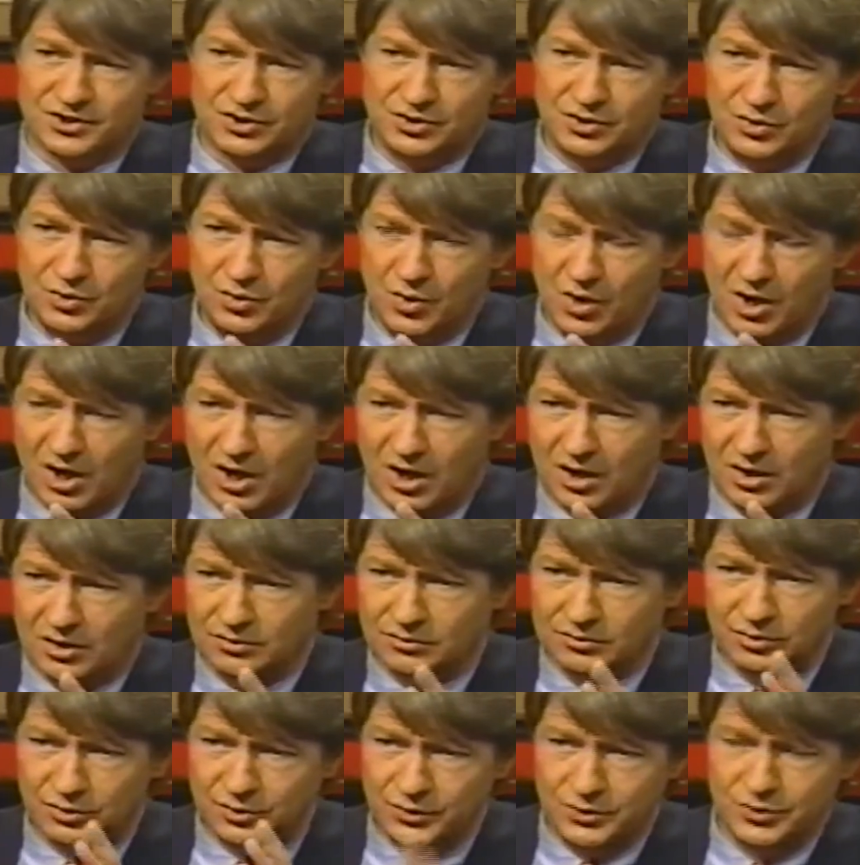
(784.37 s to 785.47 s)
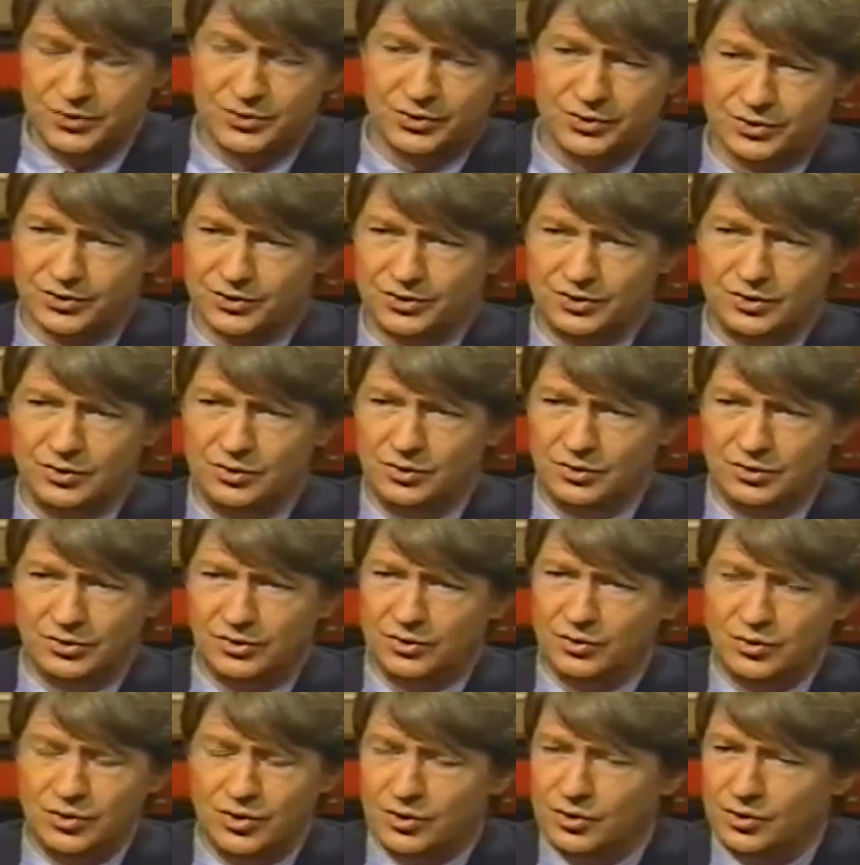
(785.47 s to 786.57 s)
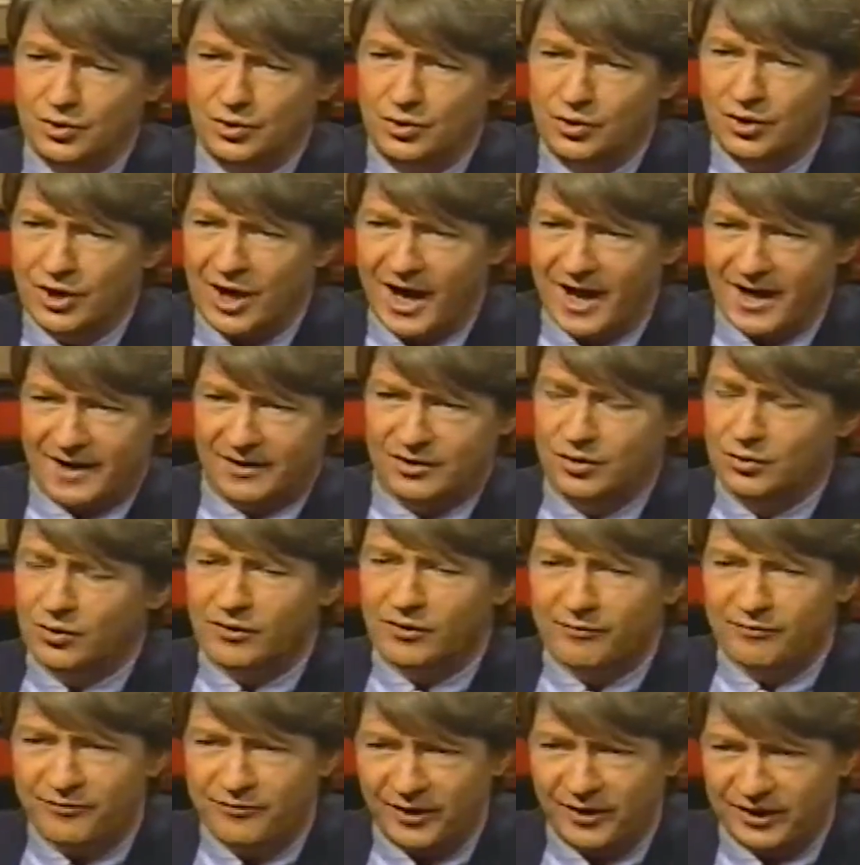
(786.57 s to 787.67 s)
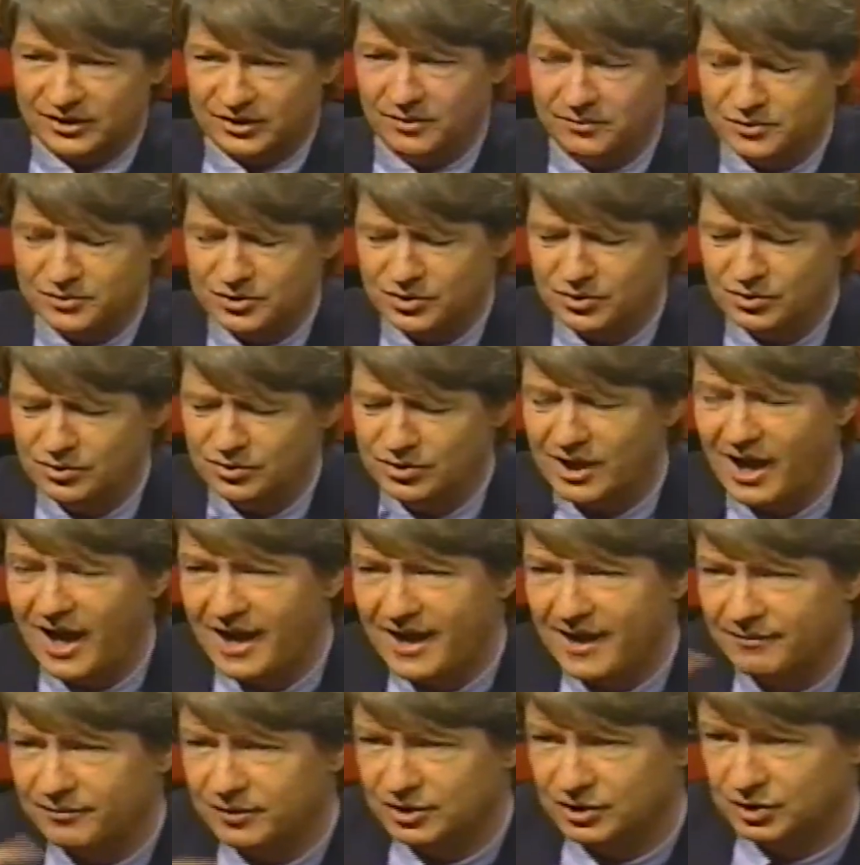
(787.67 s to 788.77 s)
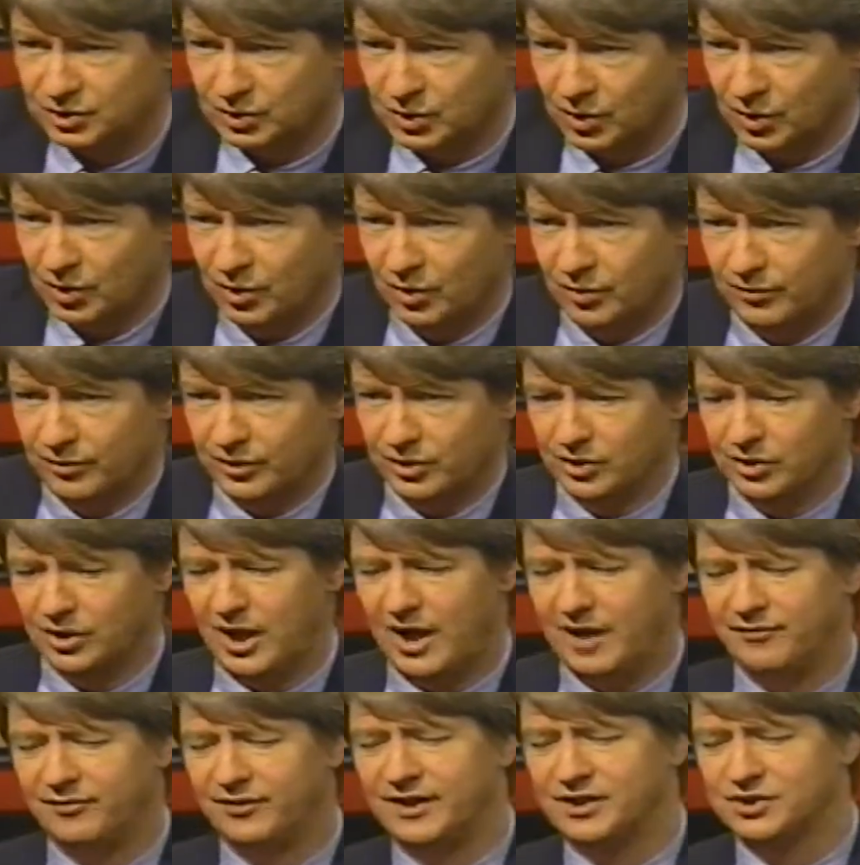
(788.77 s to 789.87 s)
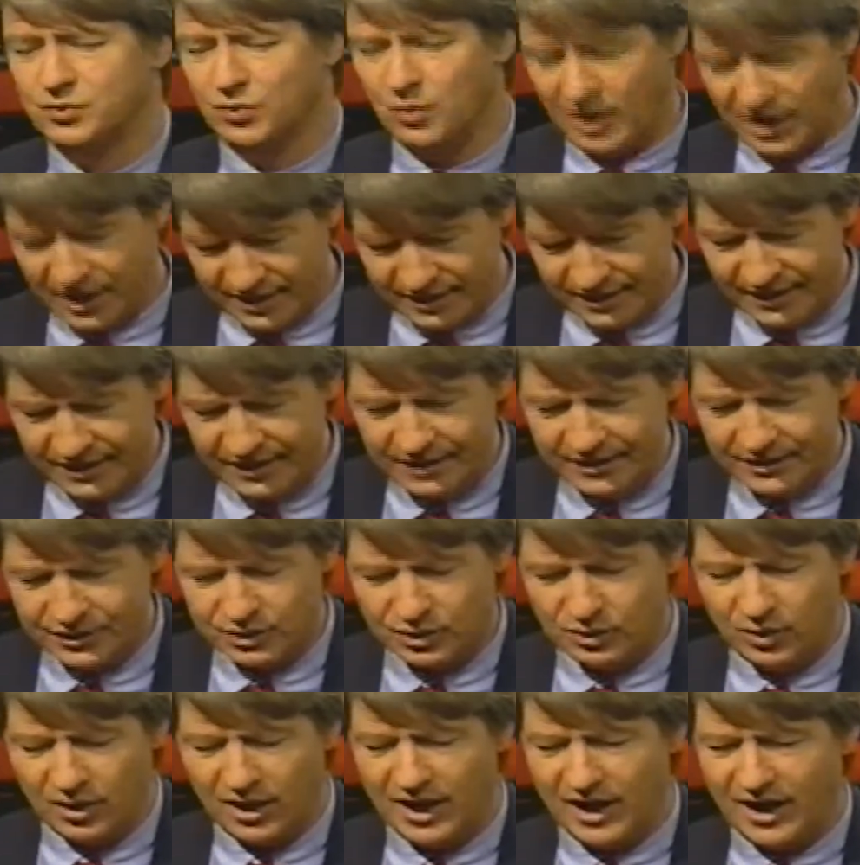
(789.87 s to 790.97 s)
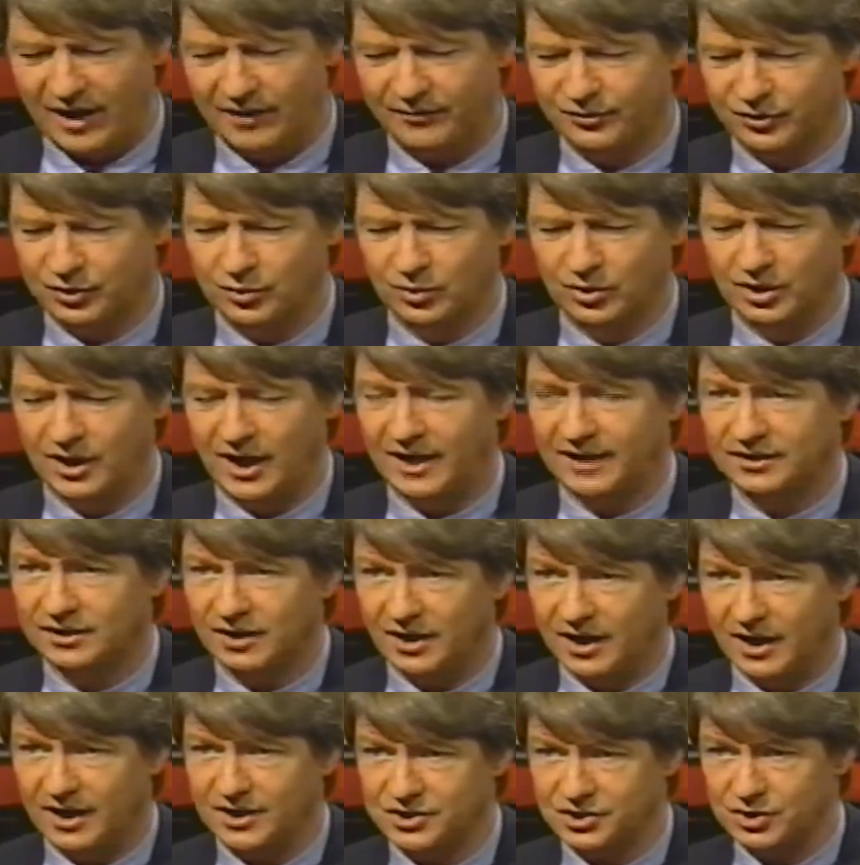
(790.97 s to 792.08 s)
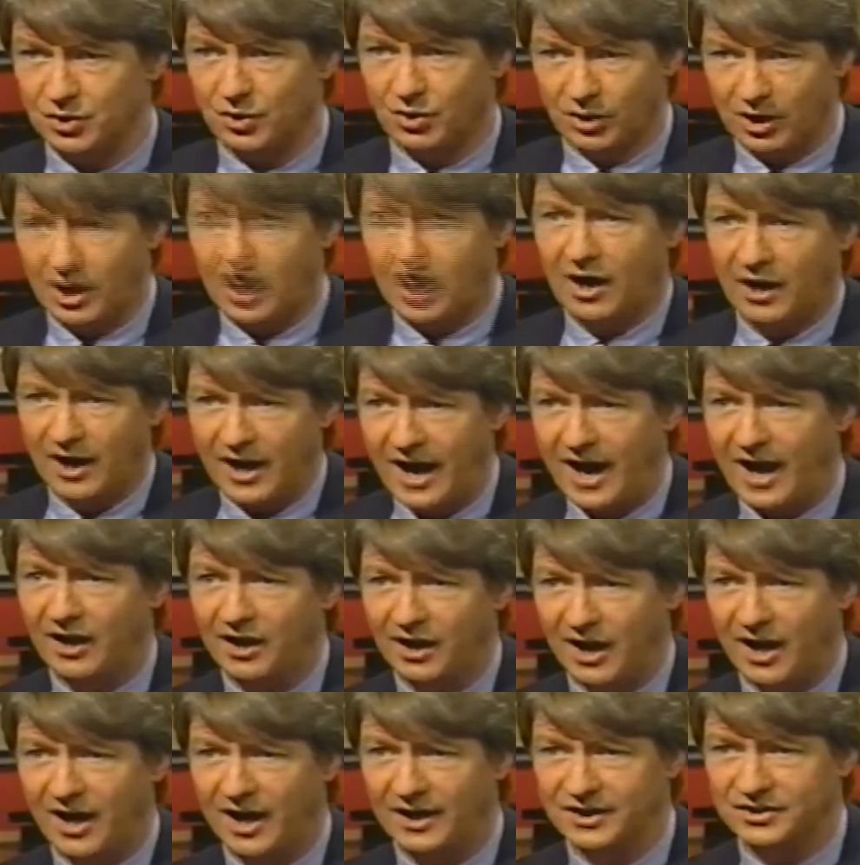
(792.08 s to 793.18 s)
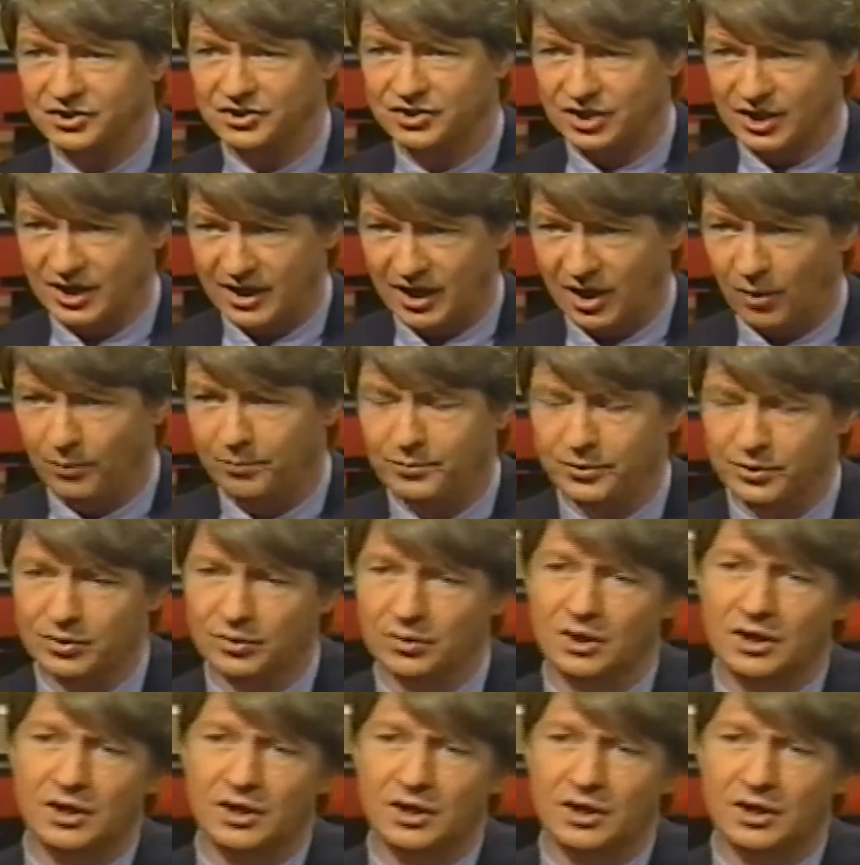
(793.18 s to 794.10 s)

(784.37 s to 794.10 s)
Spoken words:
You are losers. You are victims. You do not have control over your life, and that's why you have to elect us or our allies to help you.